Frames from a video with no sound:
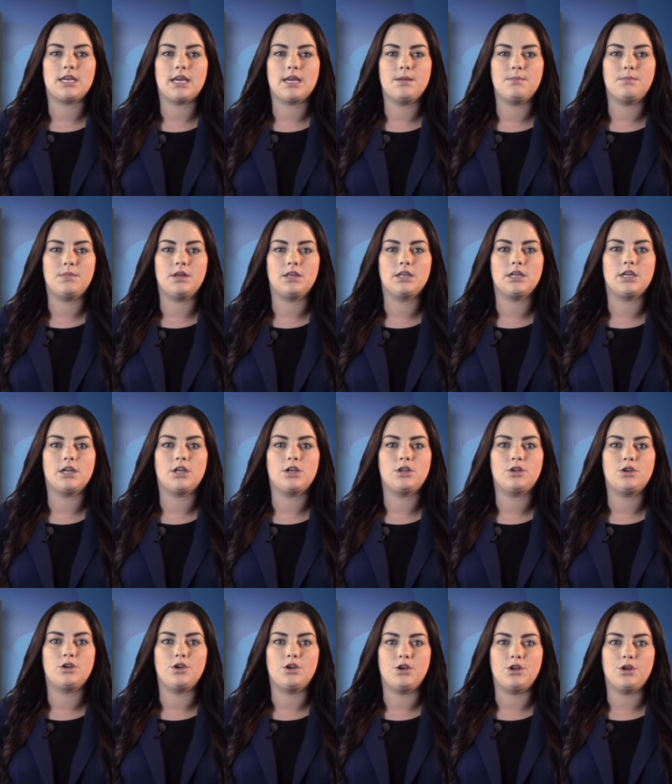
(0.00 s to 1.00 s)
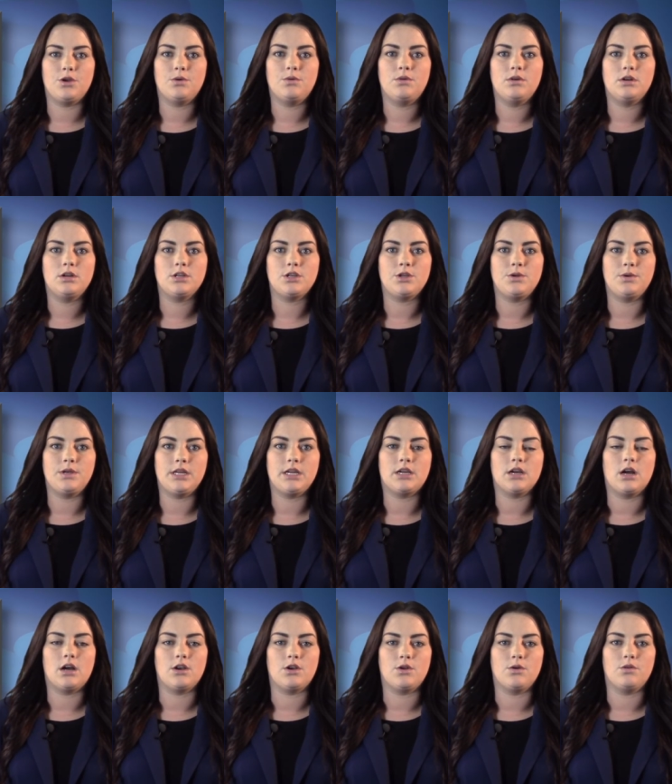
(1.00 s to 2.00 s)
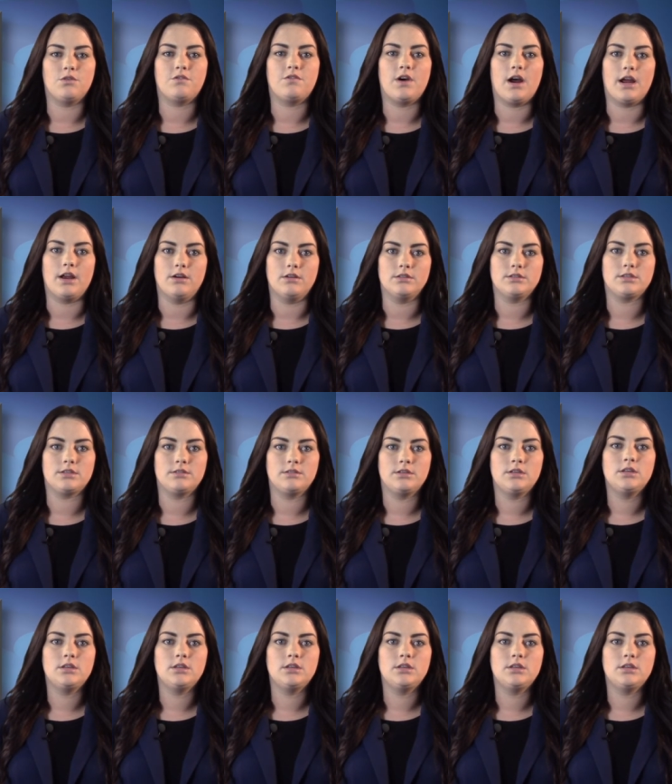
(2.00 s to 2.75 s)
8 million new, unique unknown files.